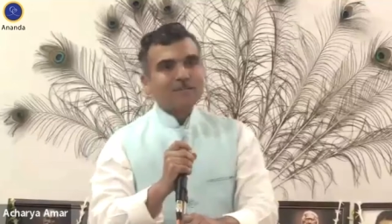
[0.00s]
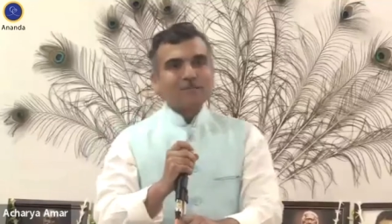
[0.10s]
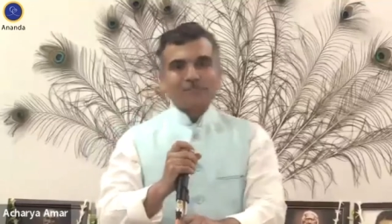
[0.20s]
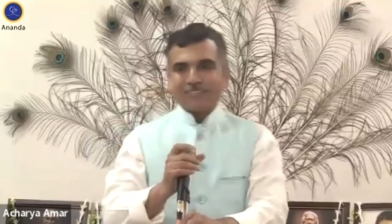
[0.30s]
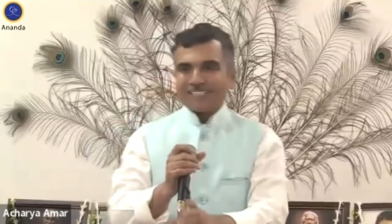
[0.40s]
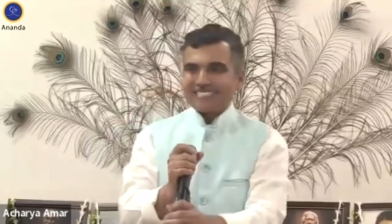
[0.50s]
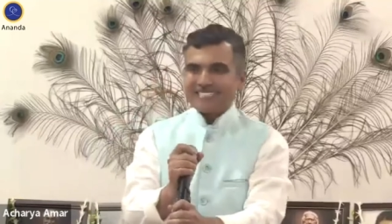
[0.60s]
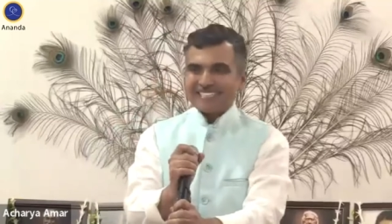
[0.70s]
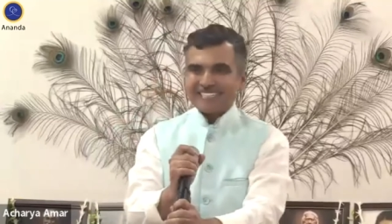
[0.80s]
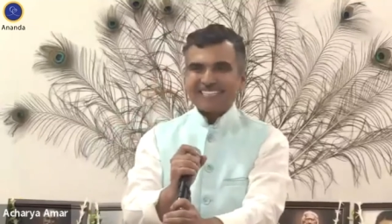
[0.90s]
Good evening,
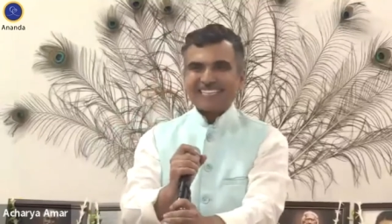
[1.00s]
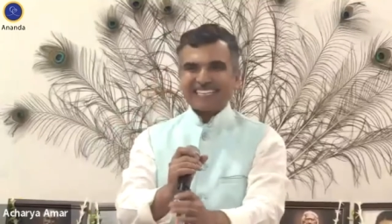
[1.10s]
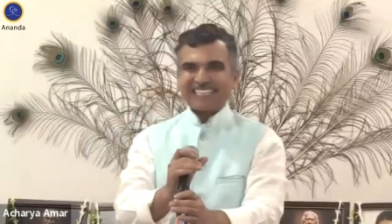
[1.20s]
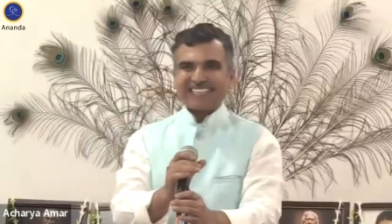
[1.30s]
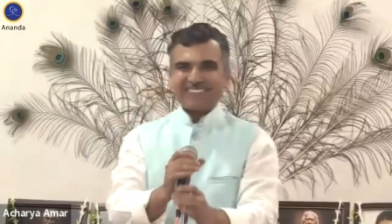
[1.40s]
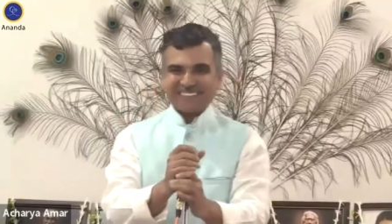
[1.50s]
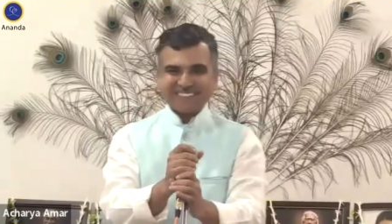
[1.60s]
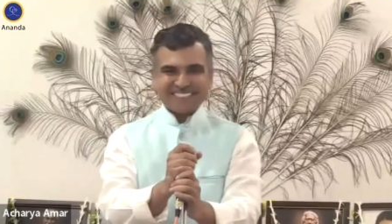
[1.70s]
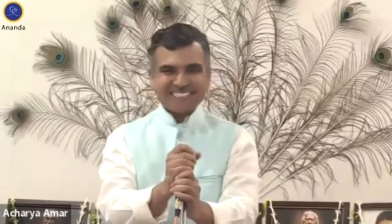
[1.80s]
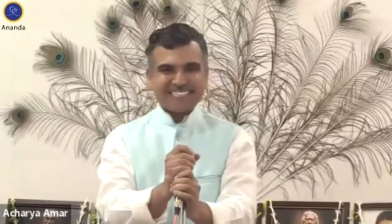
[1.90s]
friends.
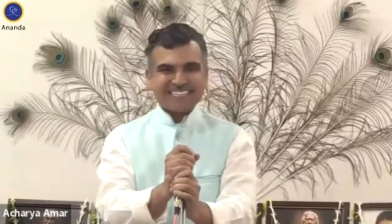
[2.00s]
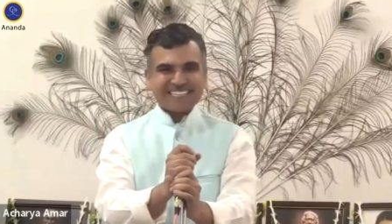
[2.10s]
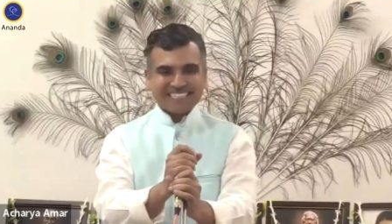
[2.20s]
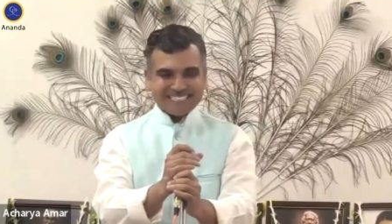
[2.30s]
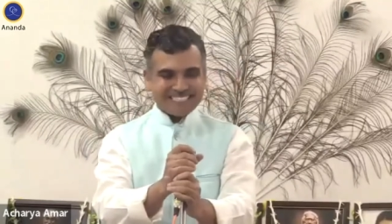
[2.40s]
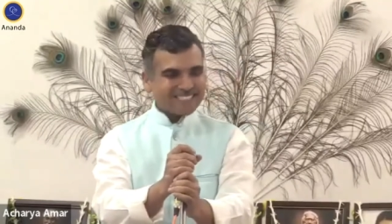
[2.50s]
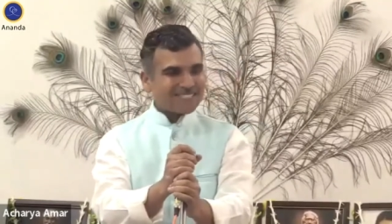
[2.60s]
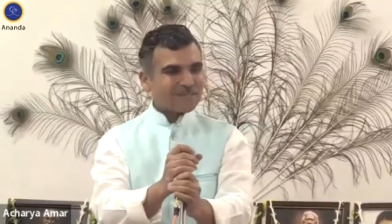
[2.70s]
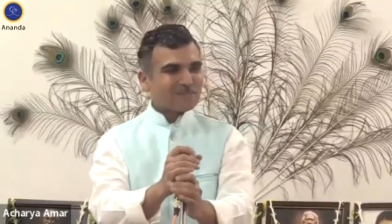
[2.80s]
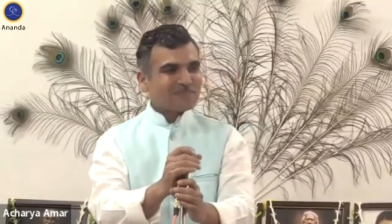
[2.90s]
I can
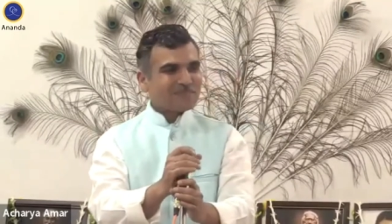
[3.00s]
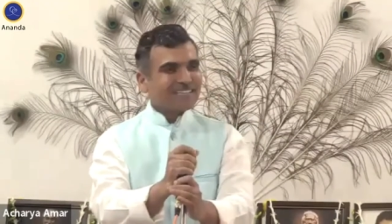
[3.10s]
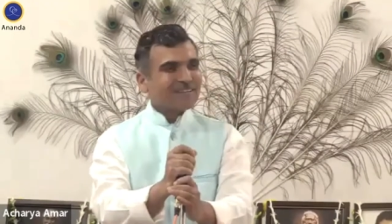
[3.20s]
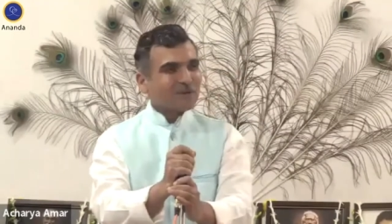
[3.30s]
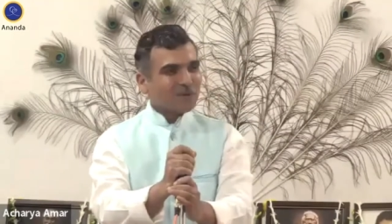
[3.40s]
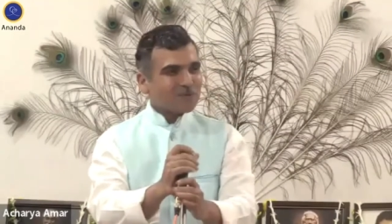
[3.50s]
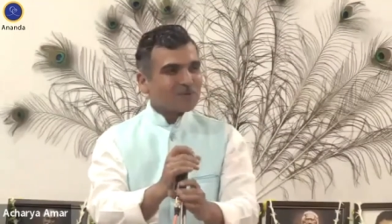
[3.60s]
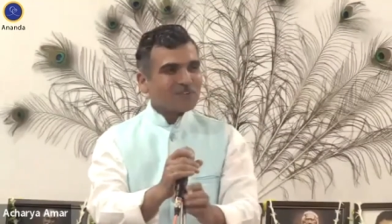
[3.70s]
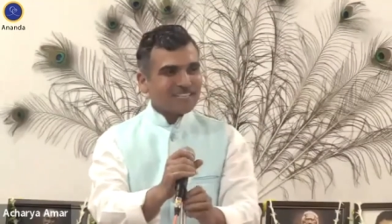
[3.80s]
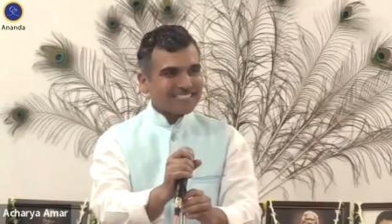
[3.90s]
see some
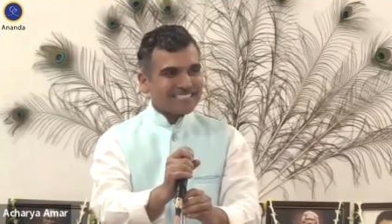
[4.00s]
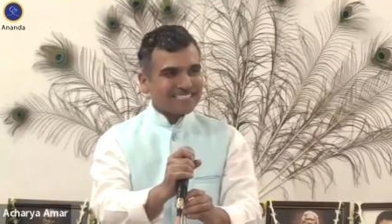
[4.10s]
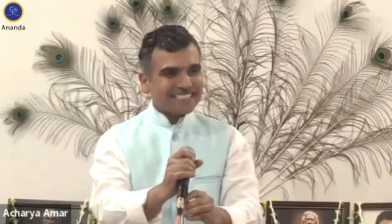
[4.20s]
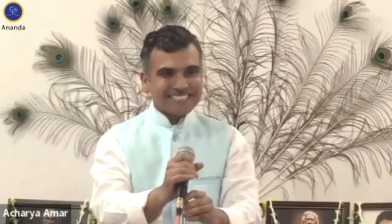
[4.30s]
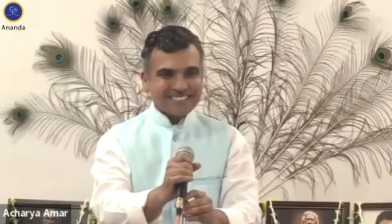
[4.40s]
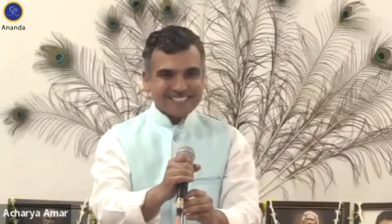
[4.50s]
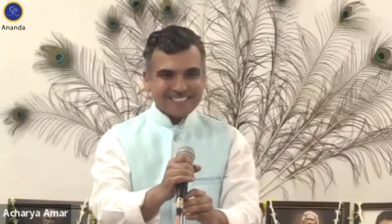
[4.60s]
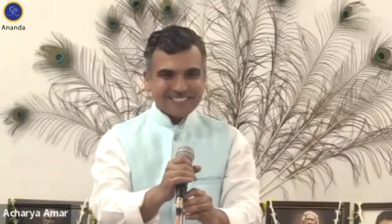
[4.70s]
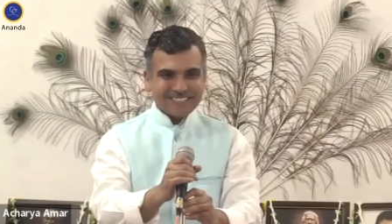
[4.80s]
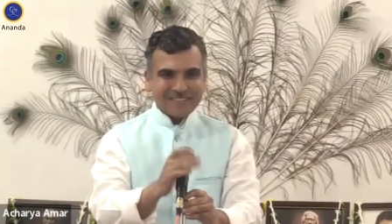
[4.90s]
old friends in the
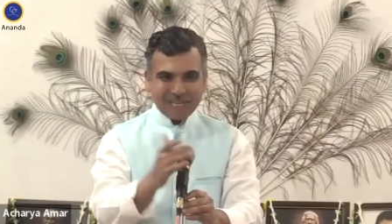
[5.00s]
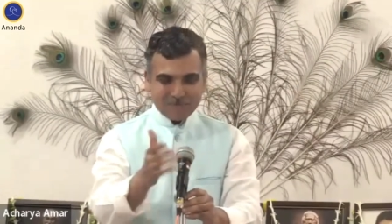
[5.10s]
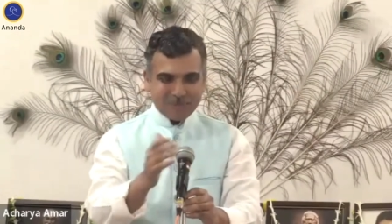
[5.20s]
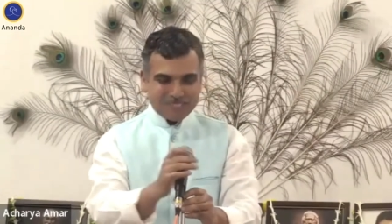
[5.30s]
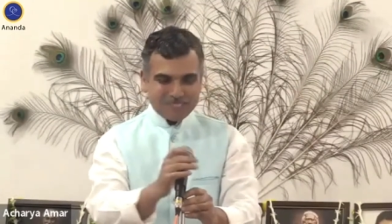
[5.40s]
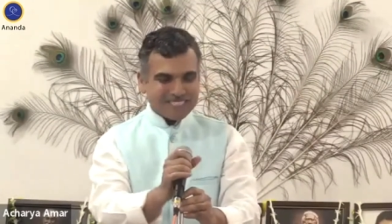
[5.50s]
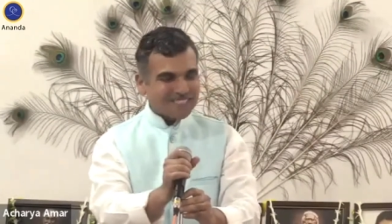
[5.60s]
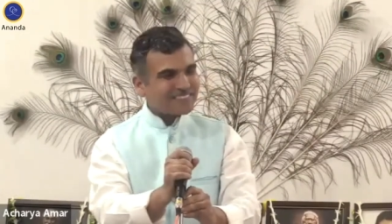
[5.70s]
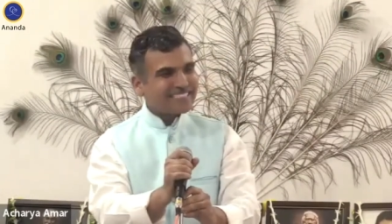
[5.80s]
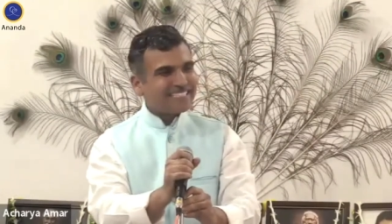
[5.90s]
satsang. I have
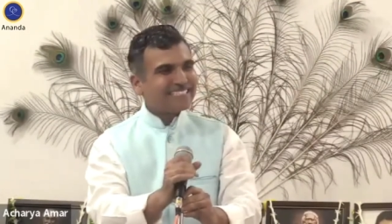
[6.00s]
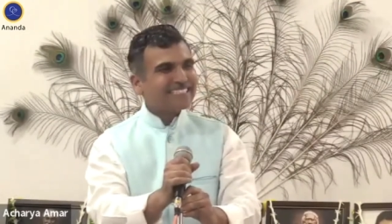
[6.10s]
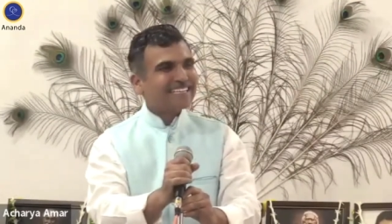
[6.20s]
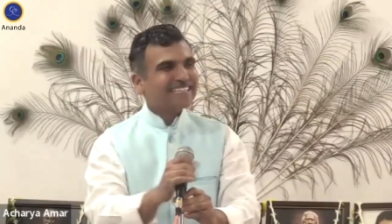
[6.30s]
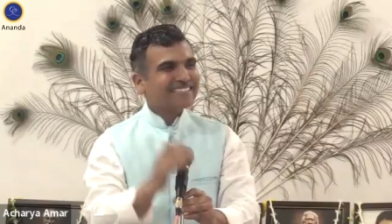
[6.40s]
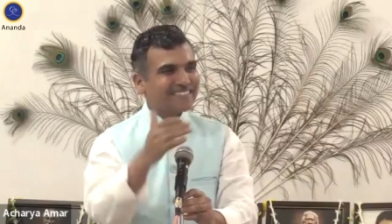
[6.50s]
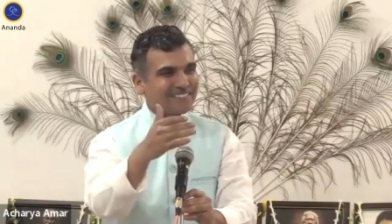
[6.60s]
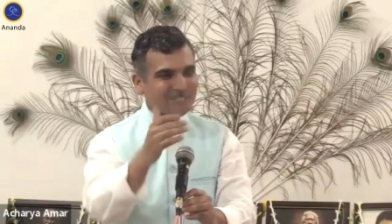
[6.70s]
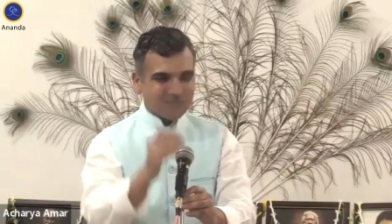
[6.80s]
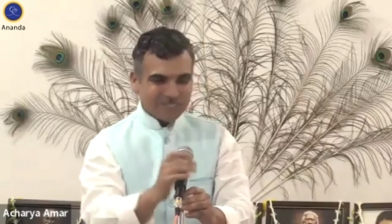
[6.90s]
Brahmachari Vineet
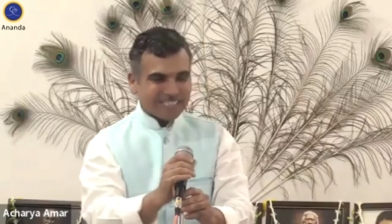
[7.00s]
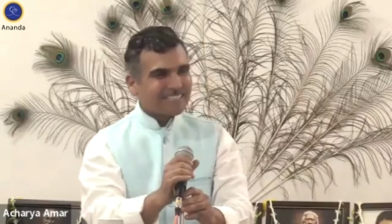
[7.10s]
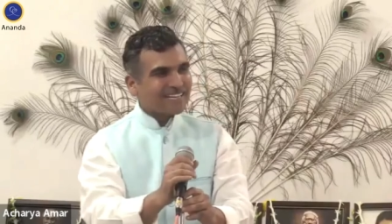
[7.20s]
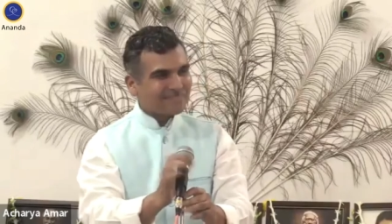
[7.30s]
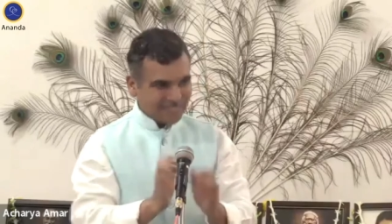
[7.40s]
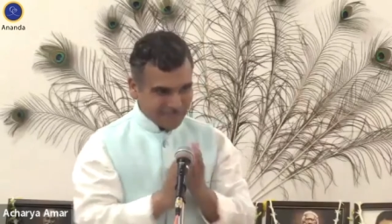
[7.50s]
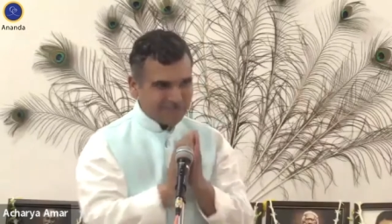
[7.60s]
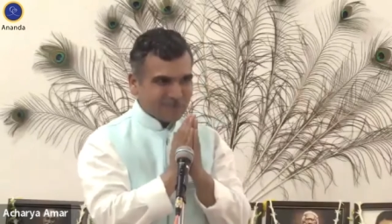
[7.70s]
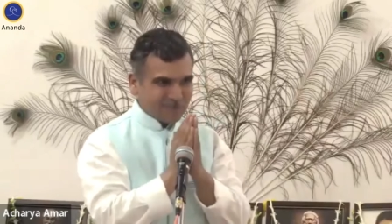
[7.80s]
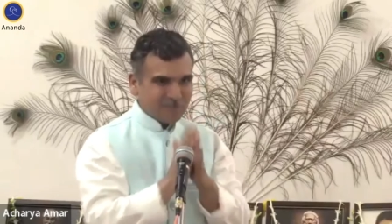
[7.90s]
and Julia. I
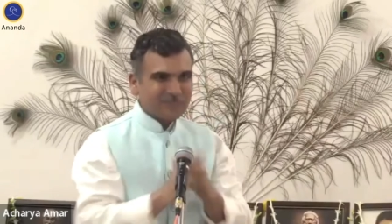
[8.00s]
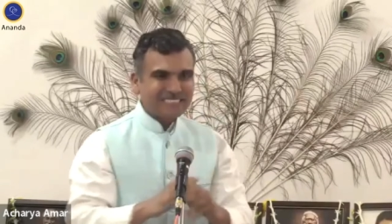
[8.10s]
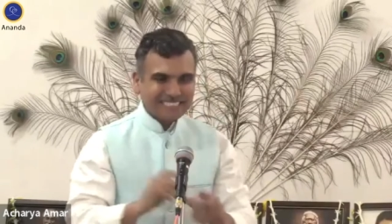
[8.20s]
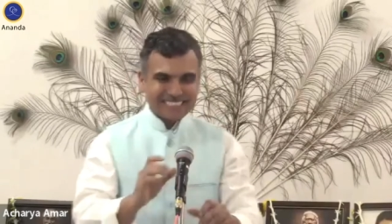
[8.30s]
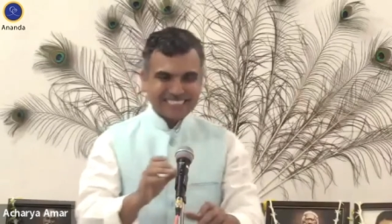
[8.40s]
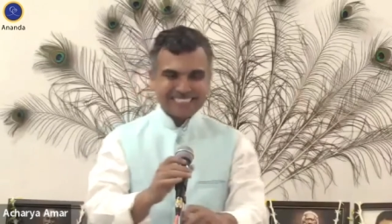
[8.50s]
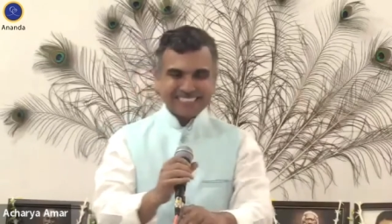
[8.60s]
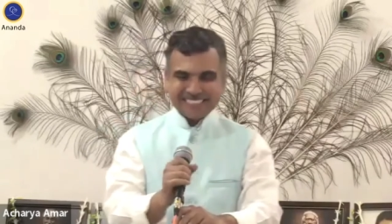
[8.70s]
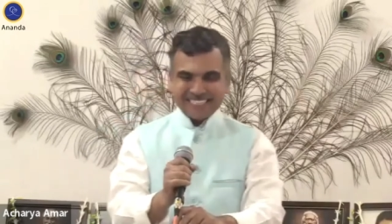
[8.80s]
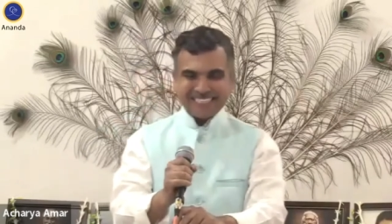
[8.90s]
welcome you
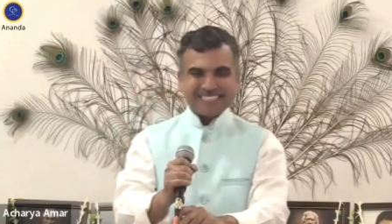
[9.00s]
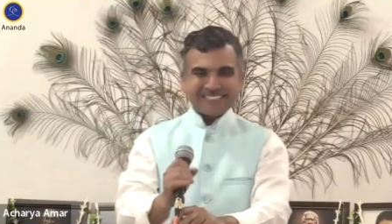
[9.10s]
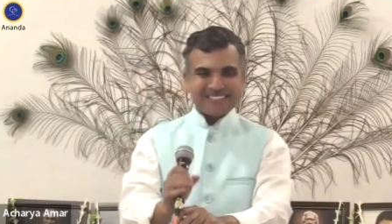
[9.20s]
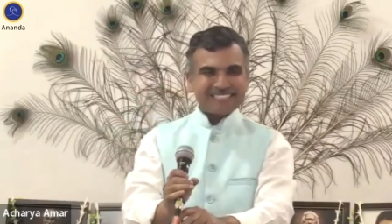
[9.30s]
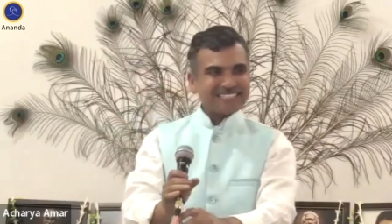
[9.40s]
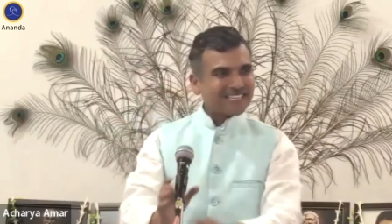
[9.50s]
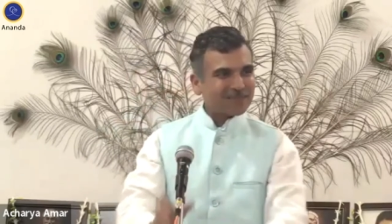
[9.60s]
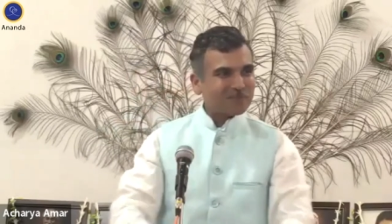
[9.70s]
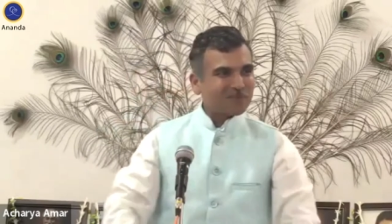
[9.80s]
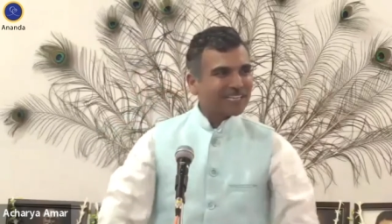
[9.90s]
in Sunday satsang
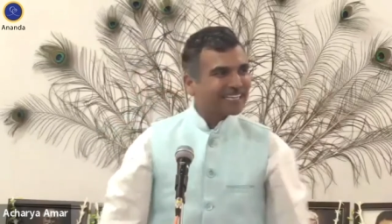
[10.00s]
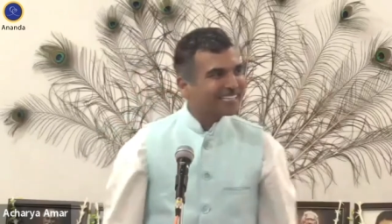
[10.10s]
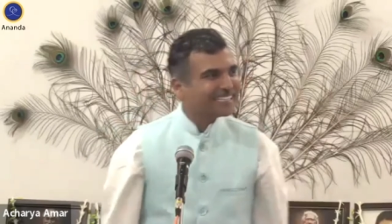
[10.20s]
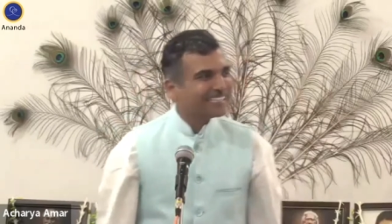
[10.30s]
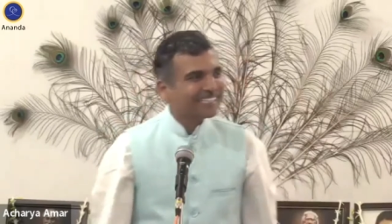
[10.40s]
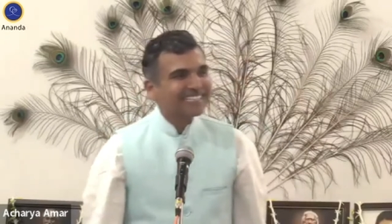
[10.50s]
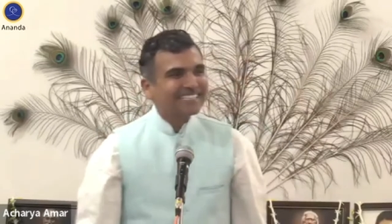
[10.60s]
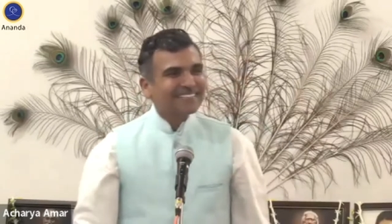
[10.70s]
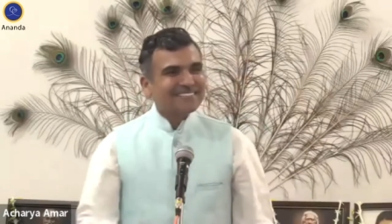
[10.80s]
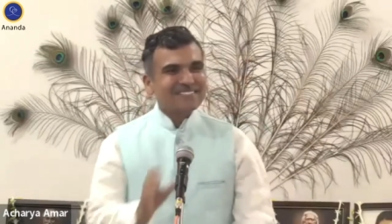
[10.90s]
at Pune.
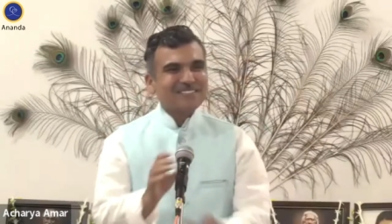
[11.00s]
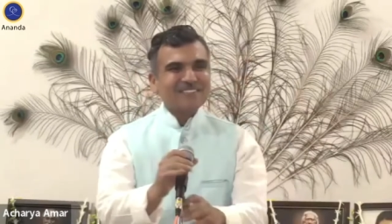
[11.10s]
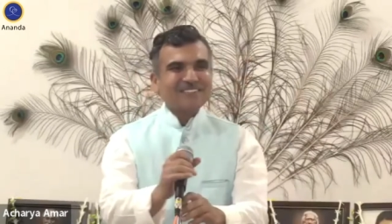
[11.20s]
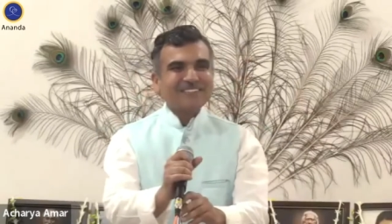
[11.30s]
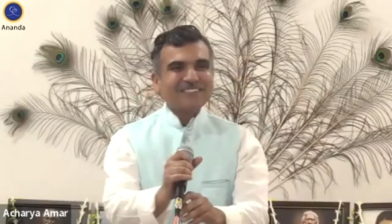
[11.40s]
So